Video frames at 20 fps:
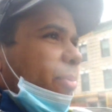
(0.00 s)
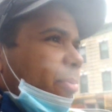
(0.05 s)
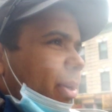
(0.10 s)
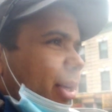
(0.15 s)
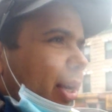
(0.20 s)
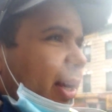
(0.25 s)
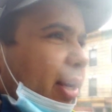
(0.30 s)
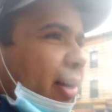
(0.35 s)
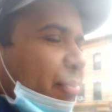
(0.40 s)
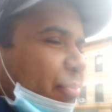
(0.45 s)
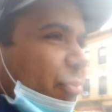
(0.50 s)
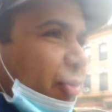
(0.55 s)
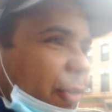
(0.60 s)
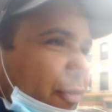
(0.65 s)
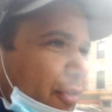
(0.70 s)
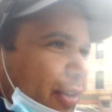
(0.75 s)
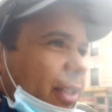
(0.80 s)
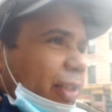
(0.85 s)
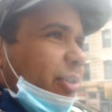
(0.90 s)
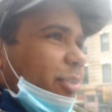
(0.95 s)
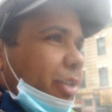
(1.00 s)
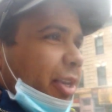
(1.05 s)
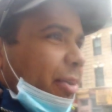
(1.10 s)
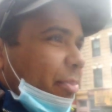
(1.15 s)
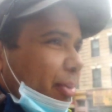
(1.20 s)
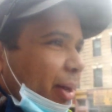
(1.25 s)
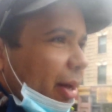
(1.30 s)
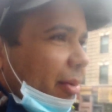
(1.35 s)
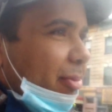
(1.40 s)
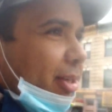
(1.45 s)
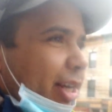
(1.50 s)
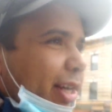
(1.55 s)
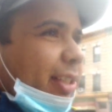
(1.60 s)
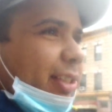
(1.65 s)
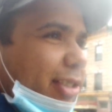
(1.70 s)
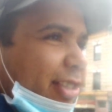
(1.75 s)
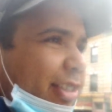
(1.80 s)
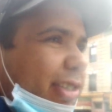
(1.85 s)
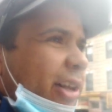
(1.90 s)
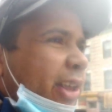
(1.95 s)
to be a professional hip-hop
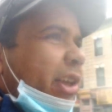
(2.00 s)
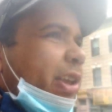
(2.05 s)
dancer.